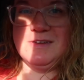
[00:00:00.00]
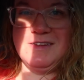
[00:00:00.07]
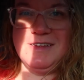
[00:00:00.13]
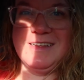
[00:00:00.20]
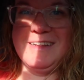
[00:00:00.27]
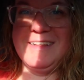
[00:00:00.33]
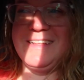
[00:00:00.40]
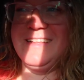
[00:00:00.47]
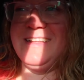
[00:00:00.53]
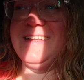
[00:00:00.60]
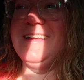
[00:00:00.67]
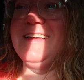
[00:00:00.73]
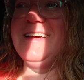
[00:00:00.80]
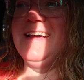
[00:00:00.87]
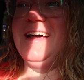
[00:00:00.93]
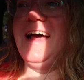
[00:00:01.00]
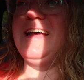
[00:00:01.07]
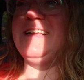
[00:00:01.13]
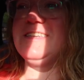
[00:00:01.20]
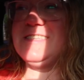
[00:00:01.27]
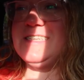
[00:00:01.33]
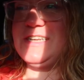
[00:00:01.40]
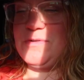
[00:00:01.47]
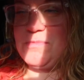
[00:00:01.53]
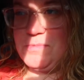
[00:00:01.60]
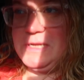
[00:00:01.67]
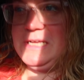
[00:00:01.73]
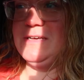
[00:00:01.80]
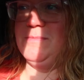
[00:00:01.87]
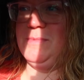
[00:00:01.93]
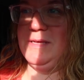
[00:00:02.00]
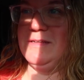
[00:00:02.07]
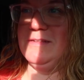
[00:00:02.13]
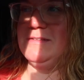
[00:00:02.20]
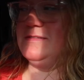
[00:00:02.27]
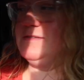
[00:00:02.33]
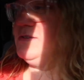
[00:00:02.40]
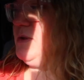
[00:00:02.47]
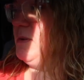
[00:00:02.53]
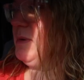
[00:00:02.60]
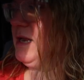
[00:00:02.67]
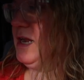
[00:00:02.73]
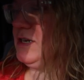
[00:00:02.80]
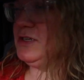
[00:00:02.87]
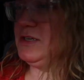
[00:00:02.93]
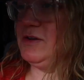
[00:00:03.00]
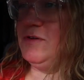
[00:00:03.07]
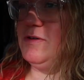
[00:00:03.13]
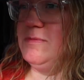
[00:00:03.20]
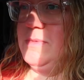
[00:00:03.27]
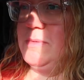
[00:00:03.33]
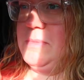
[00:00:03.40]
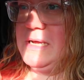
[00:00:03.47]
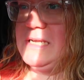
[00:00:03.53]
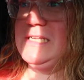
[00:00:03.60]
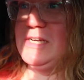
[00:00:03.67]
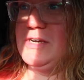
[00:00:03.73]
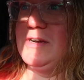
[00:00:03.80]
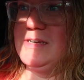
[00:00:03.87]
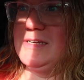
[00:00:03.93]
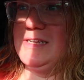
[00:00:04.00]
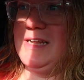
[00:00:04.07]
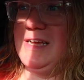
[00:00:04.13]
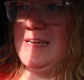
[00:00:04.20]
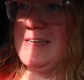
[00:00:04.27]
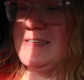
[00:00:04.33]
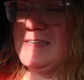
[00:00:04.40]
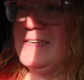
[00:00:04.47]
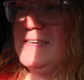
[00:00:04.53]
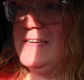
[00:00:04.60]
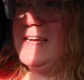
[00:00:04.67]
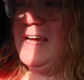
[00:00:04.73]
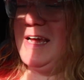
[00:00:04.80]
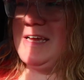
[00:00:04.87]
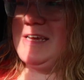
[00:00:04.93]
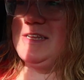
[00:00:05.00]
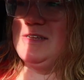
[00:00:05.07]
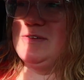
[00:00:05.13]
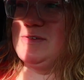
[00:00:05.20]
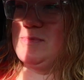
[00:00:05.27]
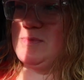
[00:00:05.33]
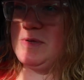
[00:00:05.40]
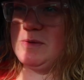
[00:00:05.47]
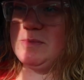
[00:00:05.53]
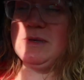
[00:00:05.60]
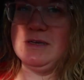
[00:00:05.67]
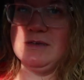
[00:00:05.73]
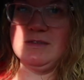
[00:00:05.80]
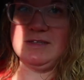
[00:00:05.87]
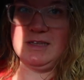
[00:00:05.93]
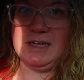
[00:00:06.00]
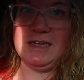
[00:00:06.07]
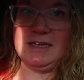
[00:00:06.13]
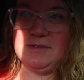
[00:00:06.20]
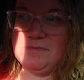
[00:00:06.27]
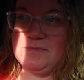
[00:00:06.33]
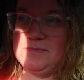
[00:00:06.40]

I just need a real meal. So I might actually go home and make dinner tonight. I could use a real meal tonight.